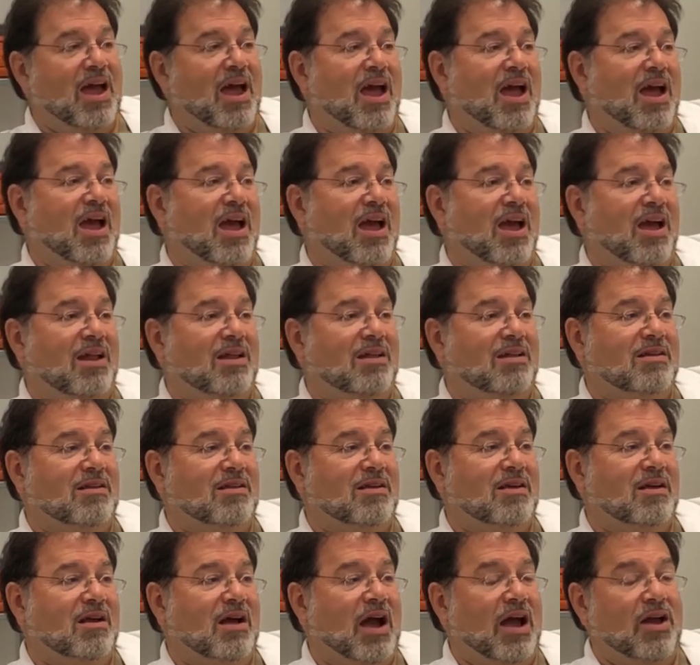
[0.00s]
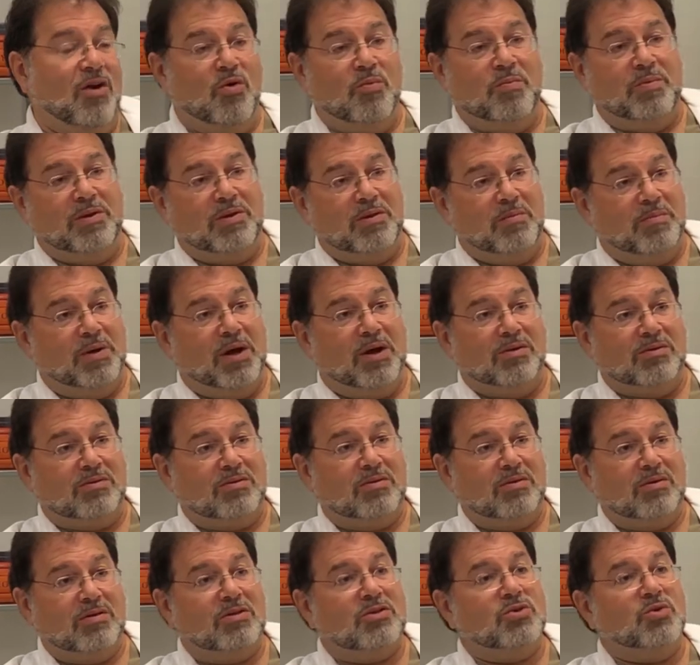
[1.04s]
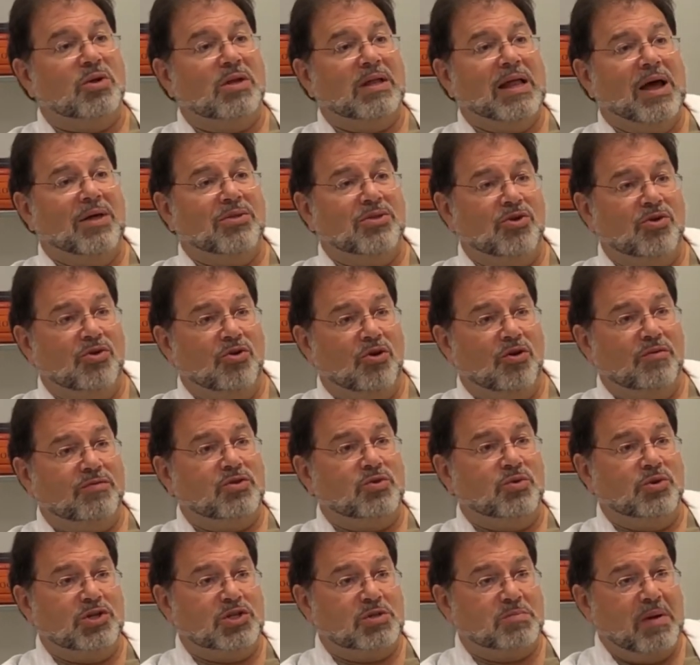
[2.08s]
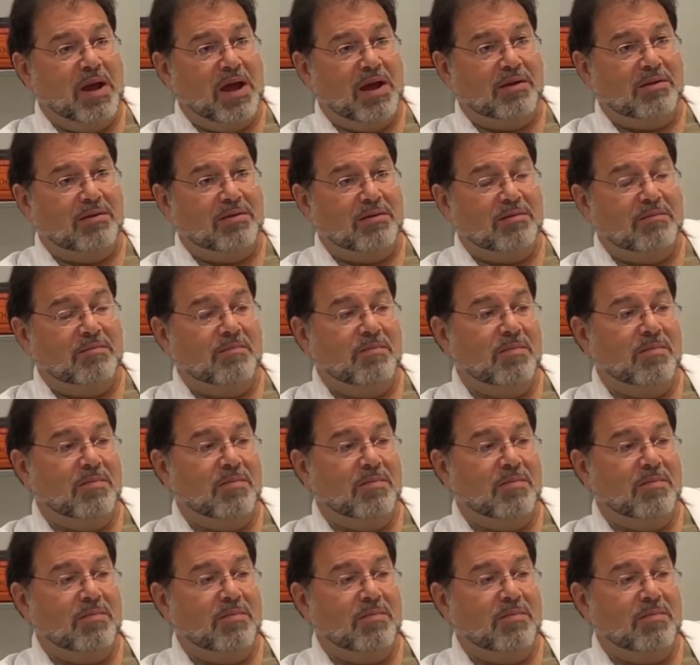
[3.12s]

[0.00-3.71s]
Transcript: And I open the belt to allow the nerve to expand.